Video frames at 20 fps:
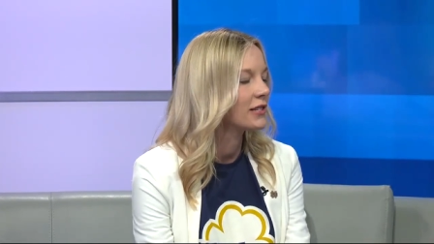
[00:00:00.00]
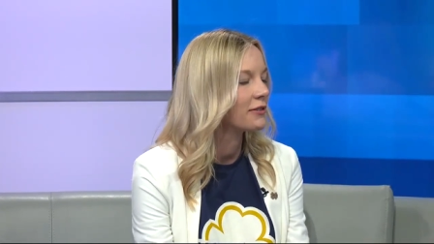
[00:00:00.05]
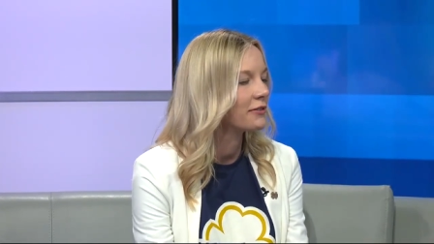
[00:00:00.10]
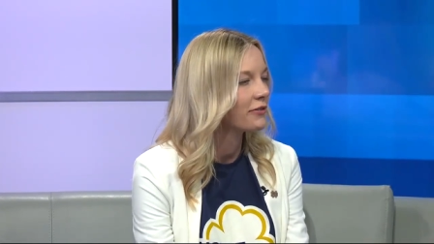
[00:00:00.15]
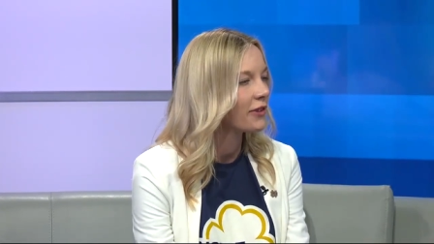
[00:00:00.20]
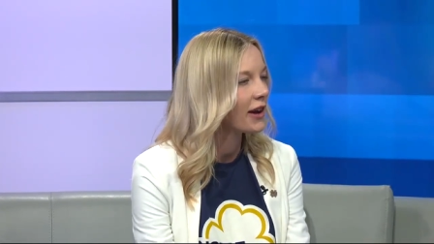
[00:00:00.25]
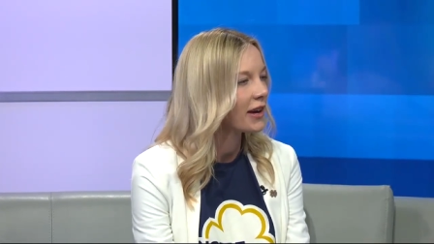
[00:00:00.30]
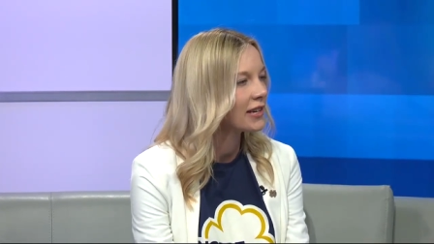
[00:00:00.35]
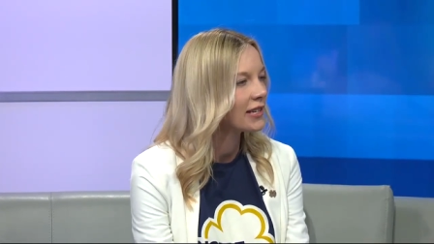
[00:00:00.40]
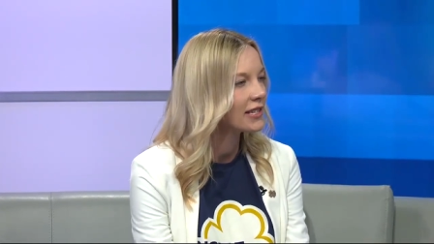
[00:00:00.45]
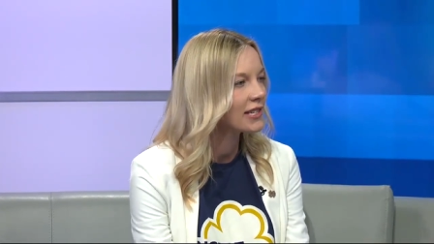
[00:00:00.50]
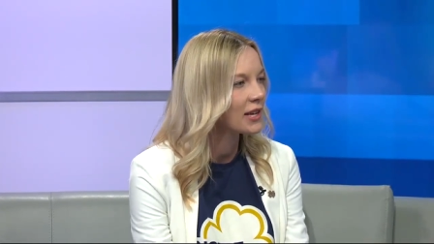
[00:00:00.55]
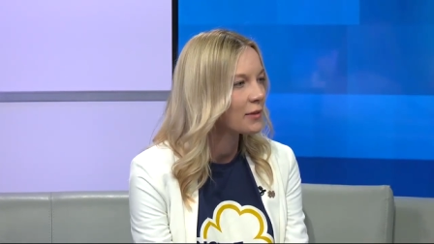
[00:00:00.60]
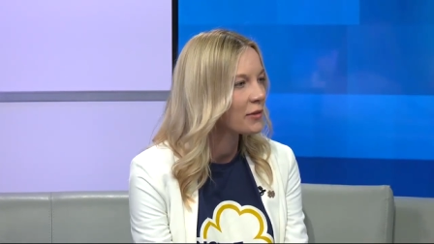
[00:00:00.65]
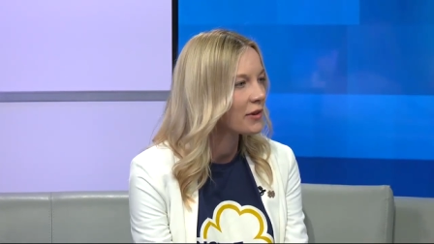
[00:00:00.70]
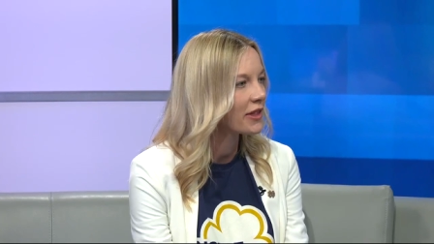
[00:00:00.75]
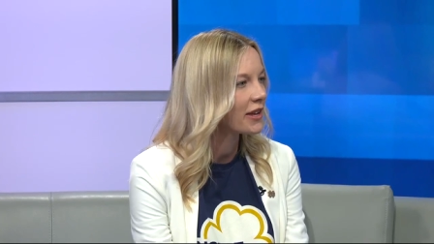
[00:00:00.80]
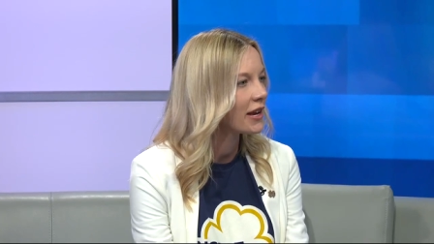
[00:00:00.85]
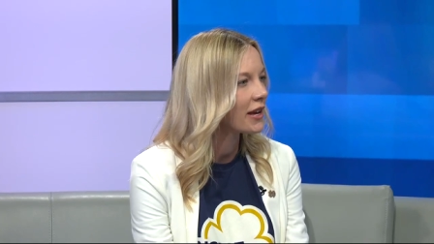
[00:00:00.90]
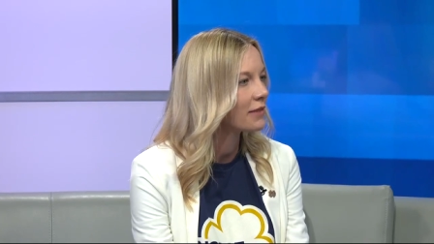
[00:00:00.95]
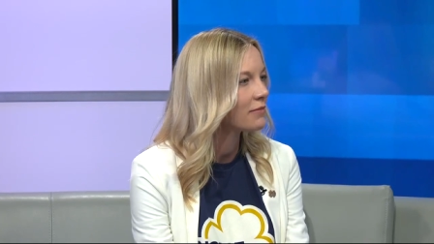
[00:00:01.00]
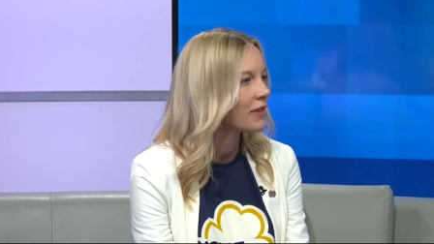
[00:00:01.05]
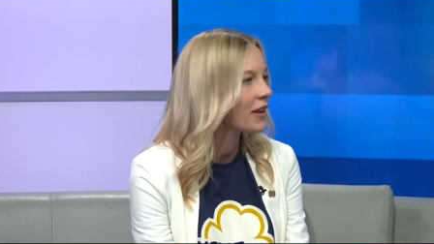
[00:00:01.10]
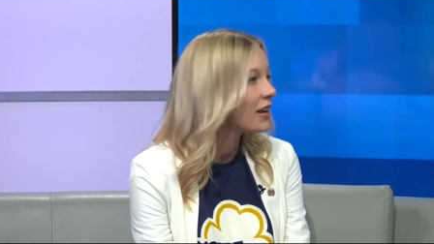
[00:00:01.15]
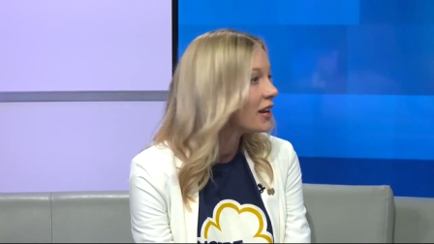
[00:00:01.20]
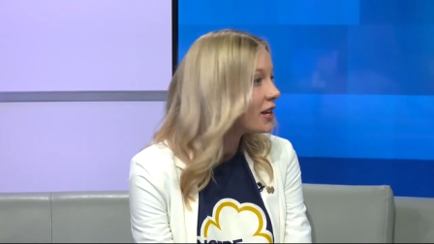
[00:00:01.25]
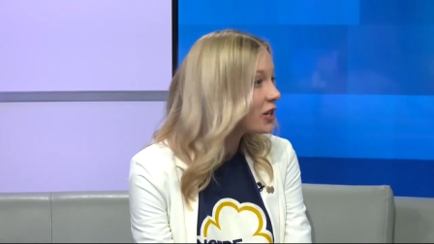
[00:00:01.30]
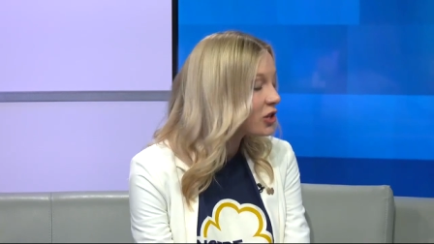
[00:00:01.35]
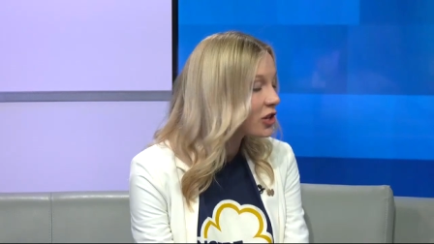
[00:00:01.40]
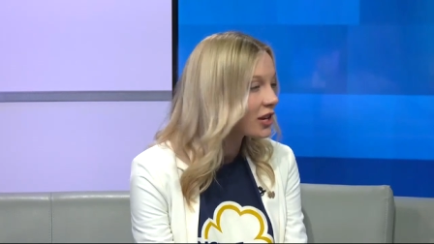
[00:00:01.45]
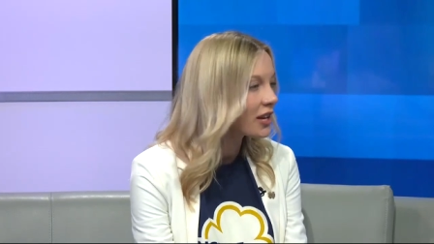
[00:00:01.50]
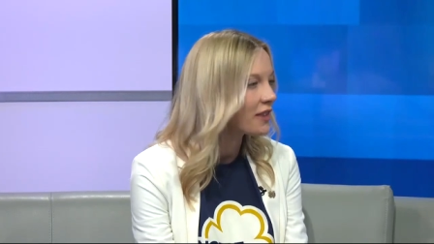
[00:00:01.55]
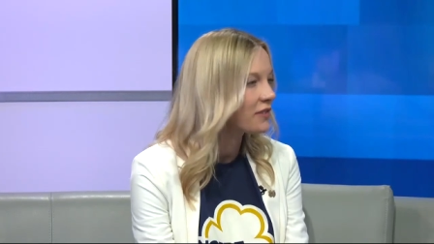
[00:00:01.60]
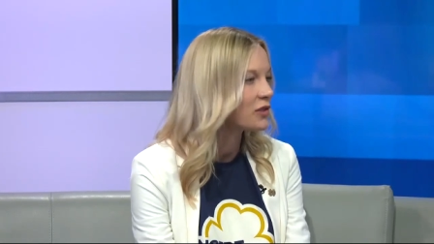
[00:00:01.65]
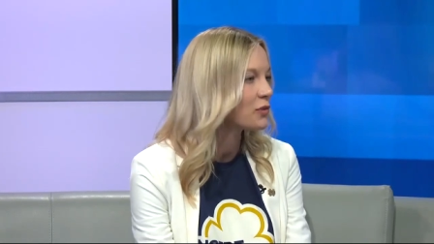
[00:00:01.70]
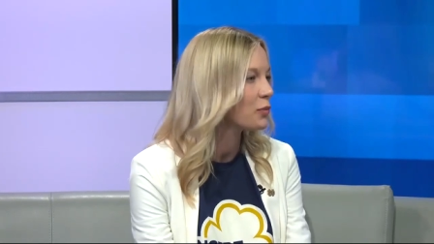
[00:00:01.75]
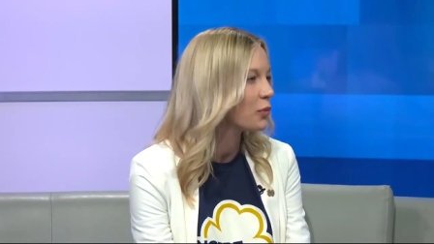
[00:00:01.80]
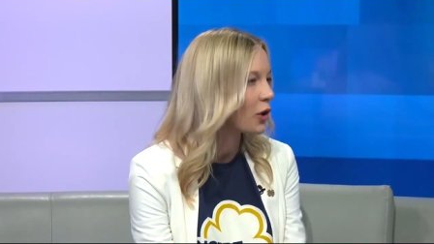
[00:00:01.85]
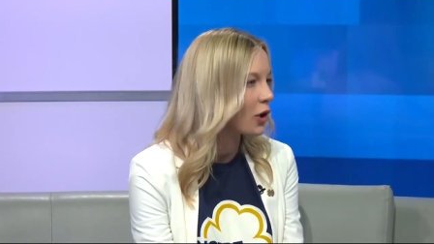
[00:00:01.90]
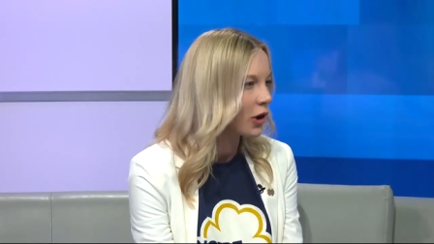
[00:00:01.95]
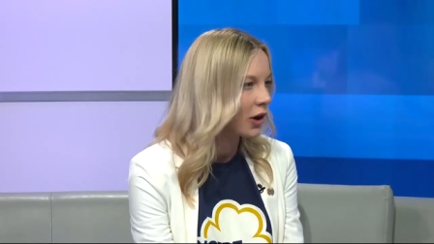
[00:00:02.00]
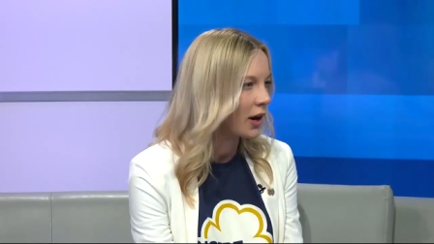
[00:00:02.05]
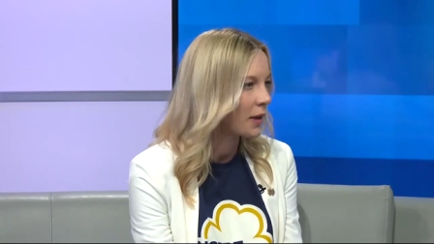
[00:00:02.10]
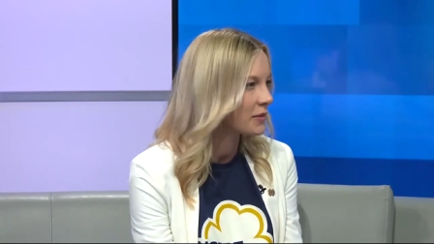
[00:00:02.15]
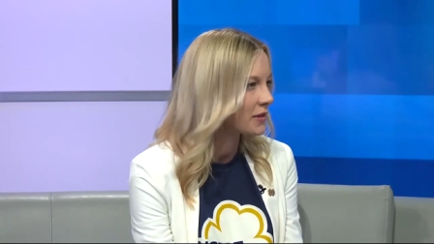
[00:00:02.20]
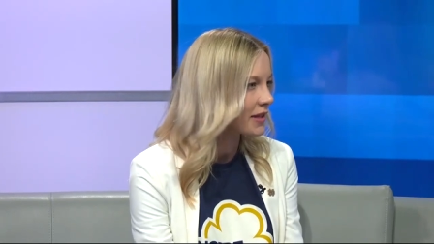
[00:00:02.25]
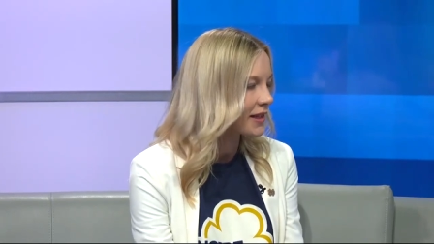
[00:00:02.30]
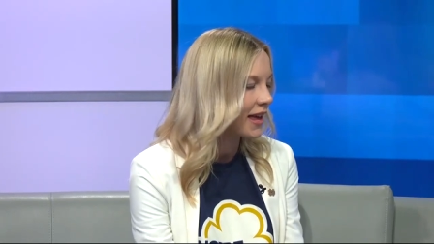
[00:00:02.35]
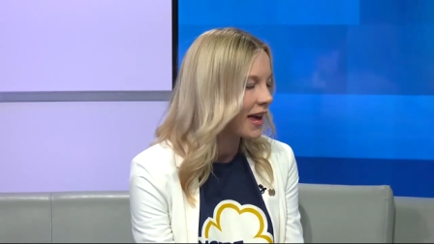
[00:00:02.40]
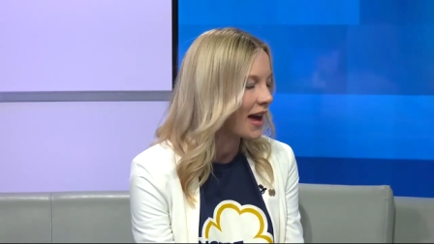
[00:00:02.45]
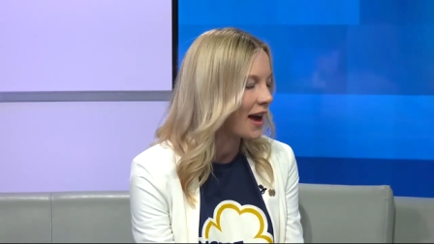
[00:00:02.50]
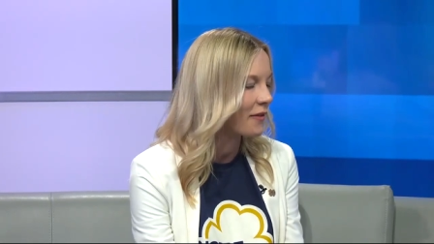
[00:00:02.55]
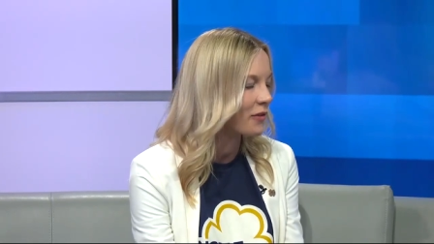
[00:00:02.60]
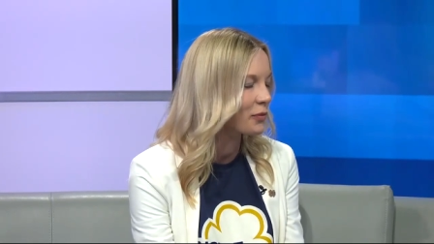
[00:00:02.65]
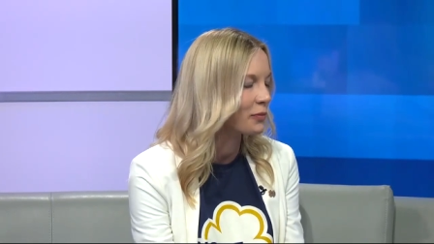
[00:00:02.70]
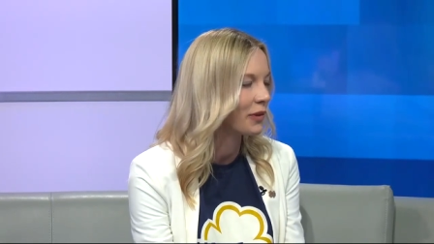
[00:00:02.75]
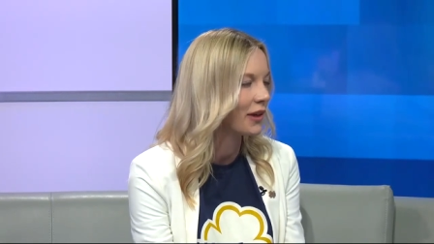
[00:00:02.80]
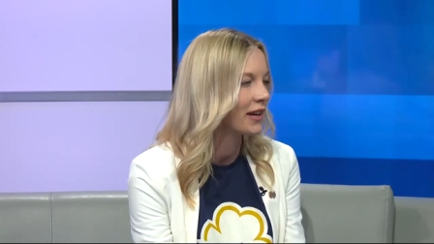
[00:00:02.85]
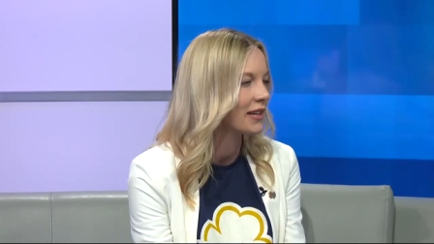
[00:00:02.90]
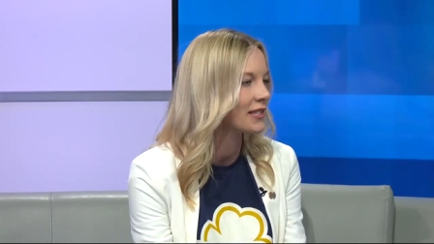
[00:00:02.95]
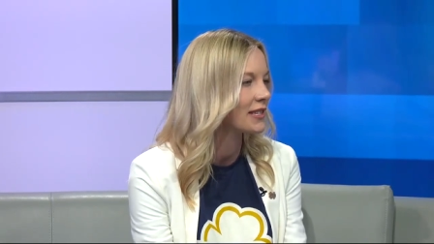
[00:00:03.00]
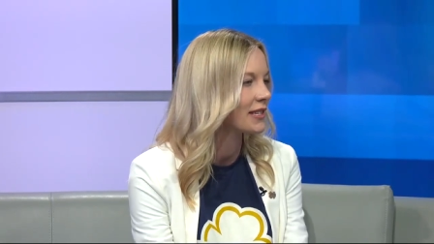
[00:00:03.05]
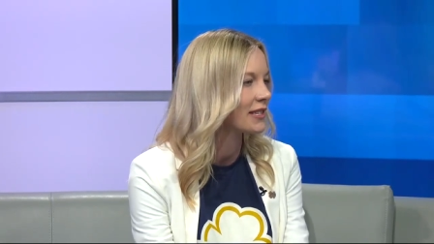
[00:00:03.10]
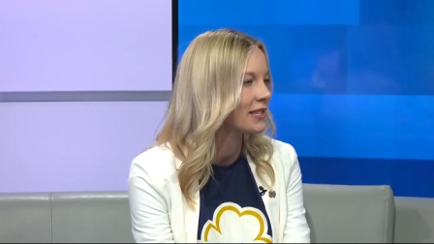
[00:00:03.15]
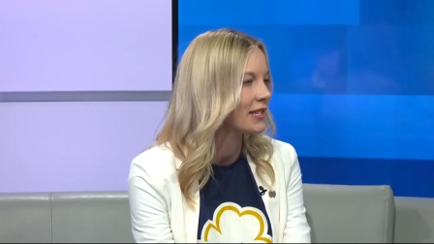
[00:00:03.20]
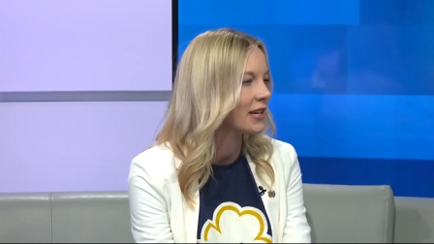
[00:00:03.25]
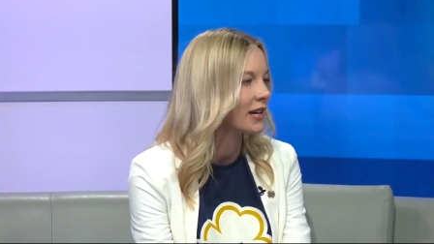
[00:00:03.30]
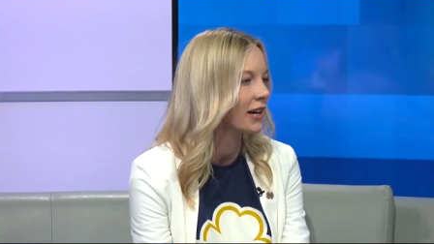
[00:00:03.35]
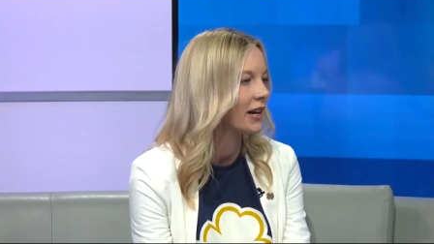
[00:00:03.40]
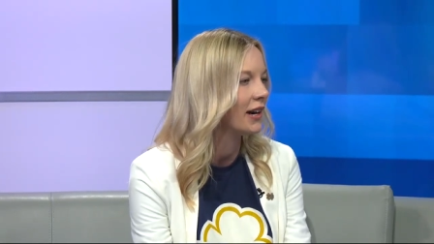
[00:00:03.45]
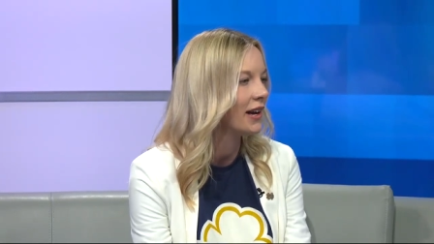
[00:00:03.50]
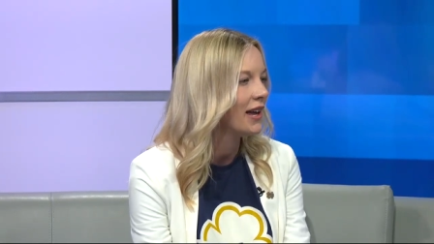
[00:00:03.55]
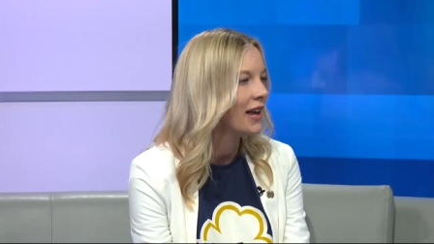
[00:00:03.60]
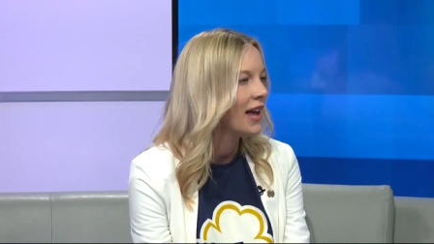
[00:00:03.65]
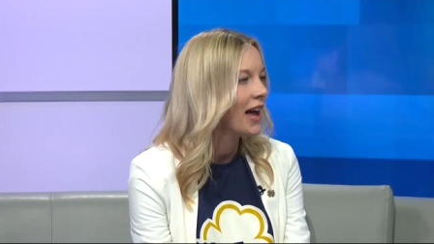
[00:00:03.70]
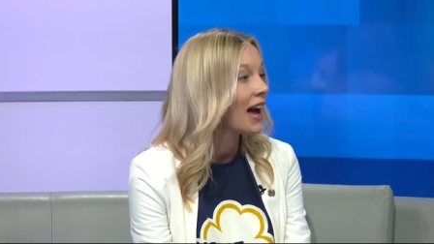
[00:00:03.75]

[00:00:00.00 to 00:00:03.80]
to fund some of the initiatives and programs that they have in place this year.